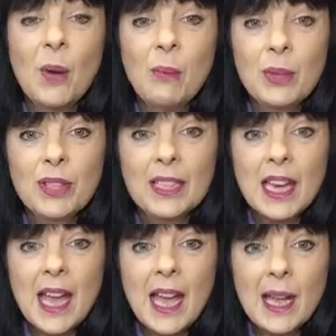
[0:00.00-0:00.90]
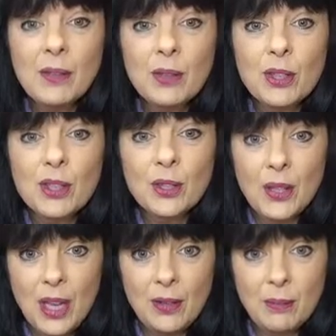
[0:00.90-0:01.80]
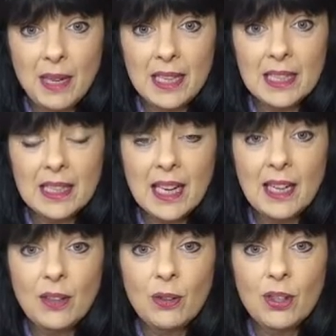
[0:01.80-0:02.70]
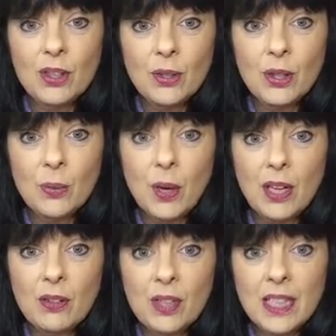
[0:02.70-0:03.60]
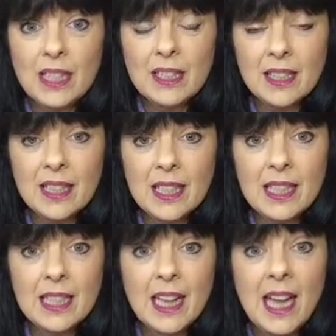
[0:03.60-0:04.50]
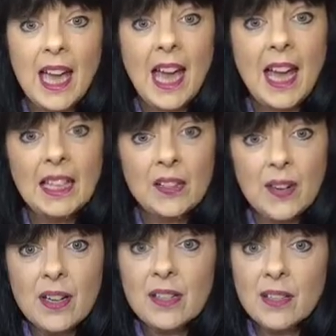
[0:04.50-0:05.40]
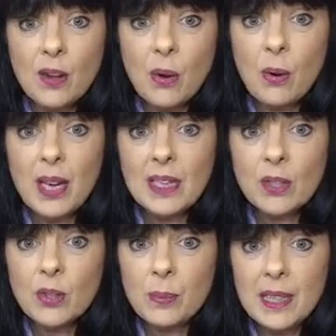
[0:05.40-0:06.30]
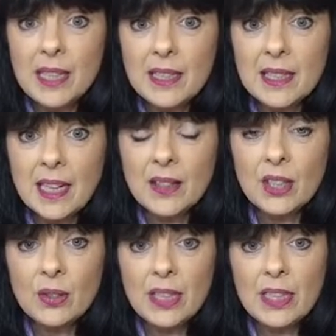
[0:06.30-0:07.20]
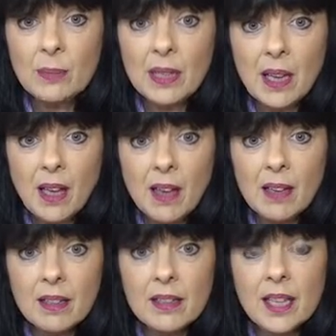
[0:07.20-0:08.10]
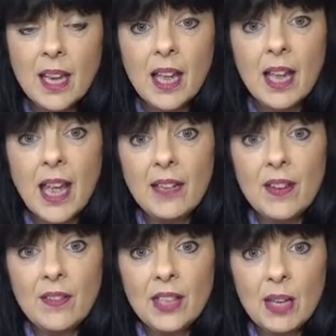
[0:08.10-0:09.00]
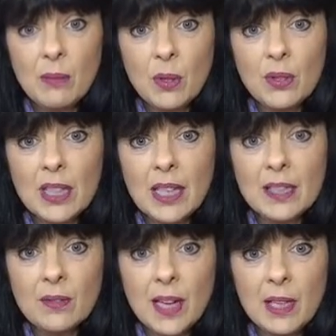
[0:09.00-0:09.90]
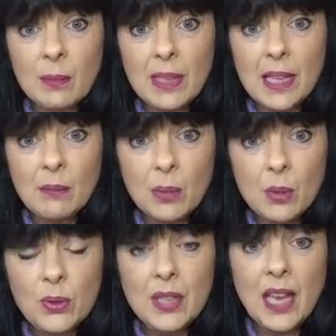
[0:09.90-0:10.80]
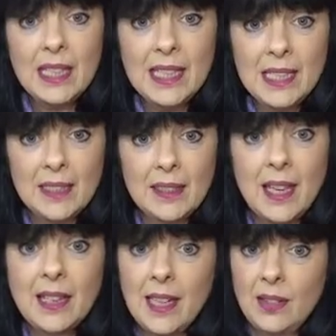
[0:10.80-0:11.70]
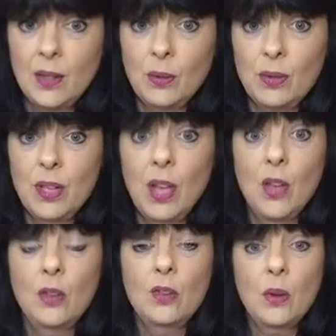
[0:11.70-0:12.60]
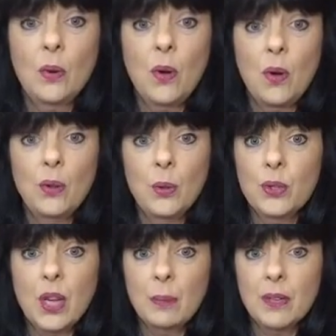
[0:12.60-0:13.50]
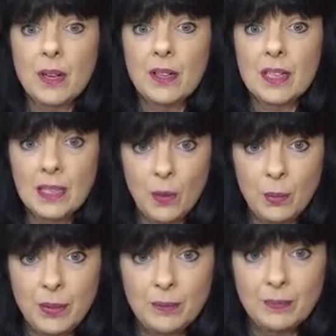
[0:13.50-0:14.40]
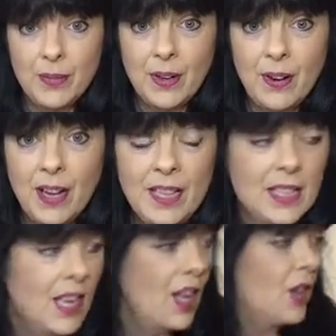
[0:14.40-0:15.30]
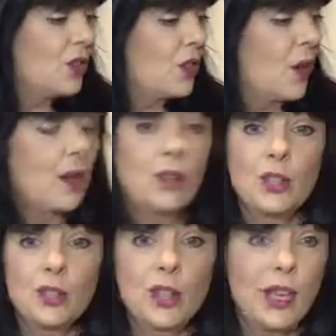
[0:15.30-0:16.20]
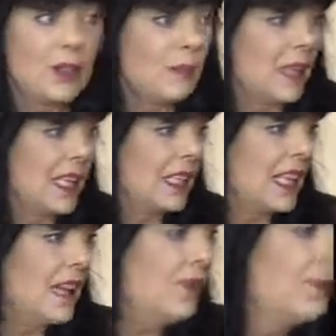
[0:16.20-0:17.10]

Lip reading: But I'm going to show you how to make it, and I'm going to show you what ingredients you need. And as far as I know, it's going to be easy to get the ingredients because everything I'm using is available in Boots and Deals and Tesco's. So all those shops are still open. All right, so I'm going to show you how to make it now.